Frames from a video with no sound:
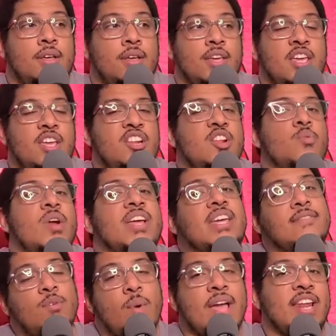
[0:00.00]
he didn't want to
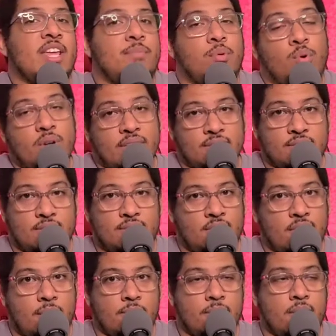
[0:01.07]
give away any points to them.